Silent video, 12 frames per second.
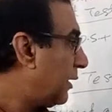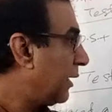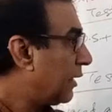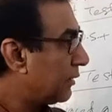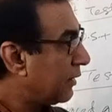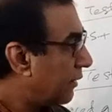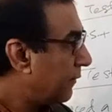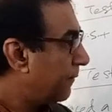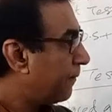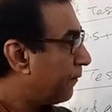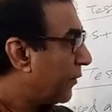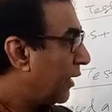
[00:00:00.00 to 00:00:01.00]

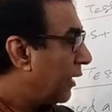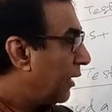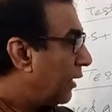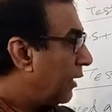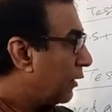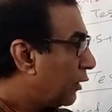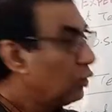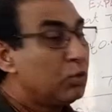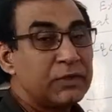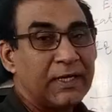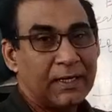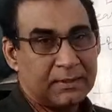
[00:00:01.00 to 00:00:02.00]
another
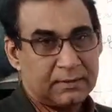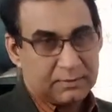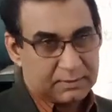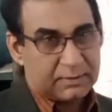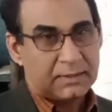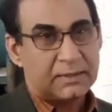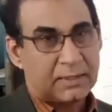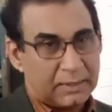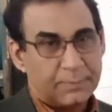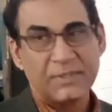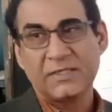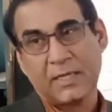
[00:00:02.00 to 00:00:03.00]
clue that the
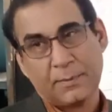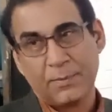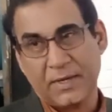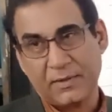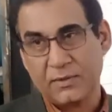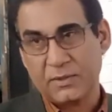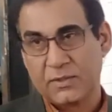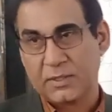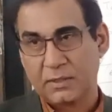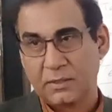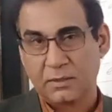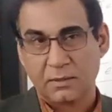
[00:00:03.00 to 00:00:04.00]
lipids are present.
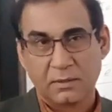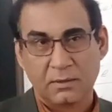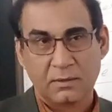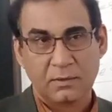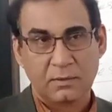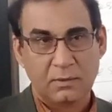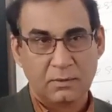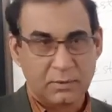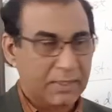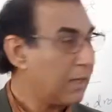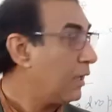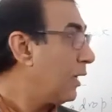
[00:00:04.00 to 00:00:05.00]

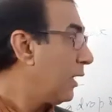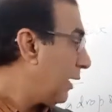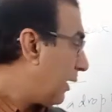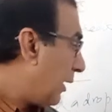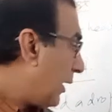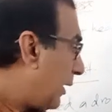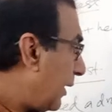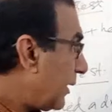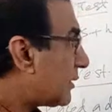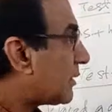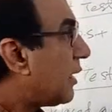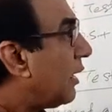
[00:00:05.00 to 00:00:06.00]
Okay.
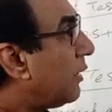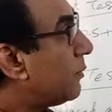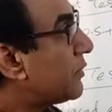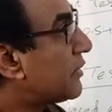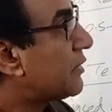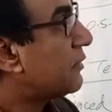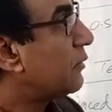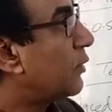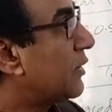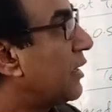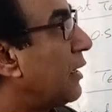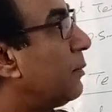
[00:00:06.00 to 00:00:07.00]
Next comes
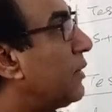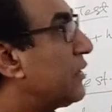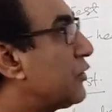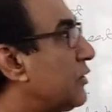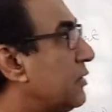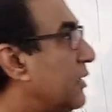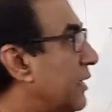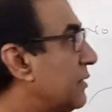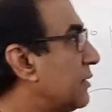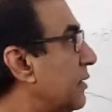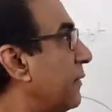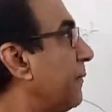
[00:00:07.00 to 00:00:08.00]
what the emulsion
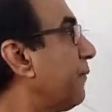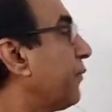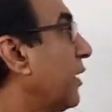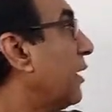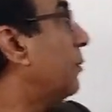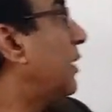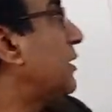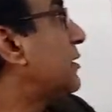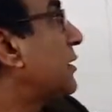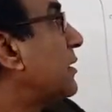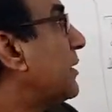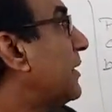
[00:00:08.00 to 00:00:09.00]
test.
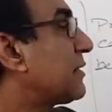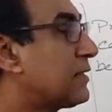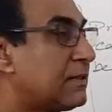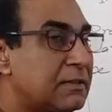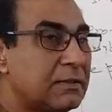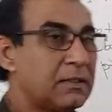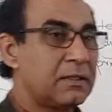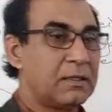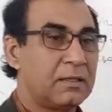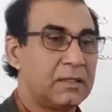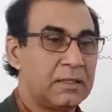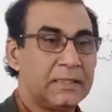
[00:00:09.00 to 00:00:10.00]
Emulsion test
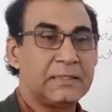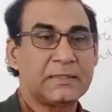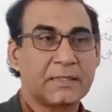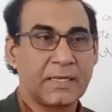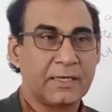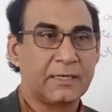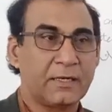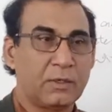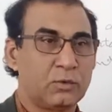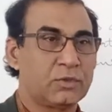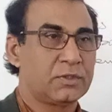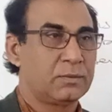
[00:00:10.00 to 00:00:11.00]
is carried
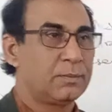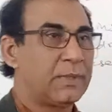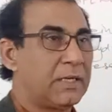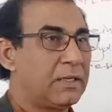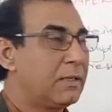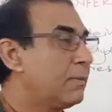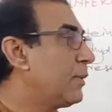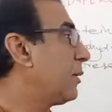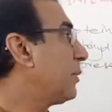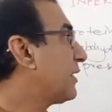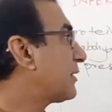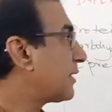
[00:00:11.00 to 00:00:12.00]
out by
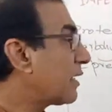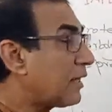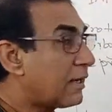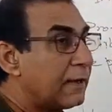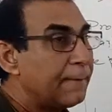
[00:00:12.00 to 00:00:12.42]
mixing